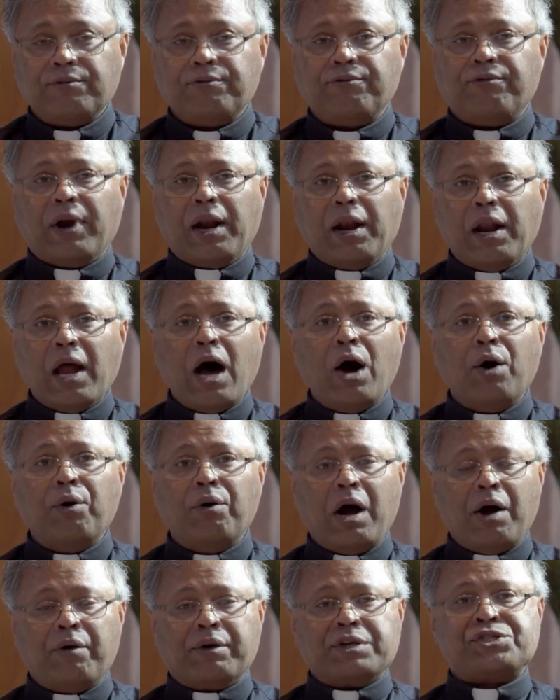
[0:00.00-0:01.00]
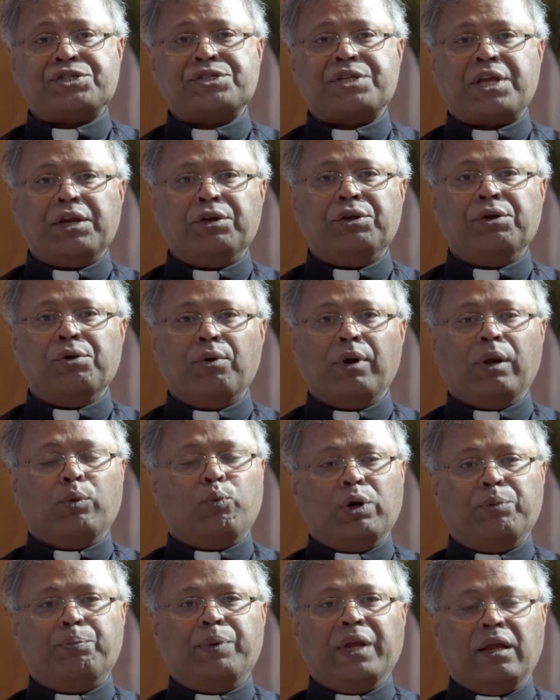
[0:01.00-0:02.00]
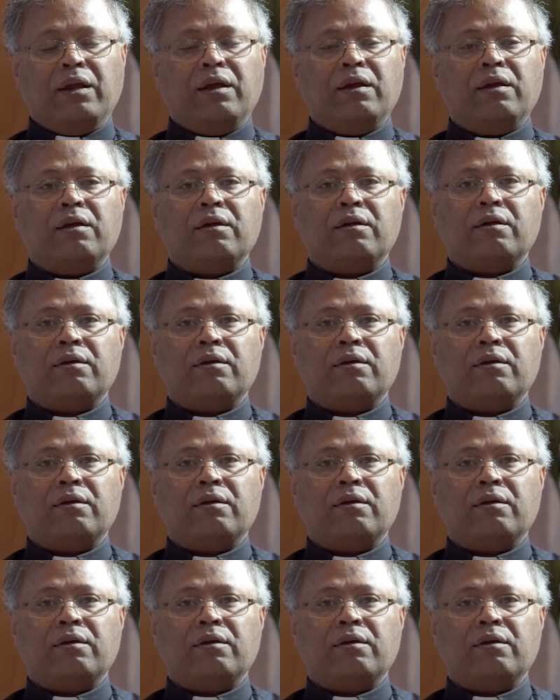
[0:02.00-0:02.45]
for now our schedule would be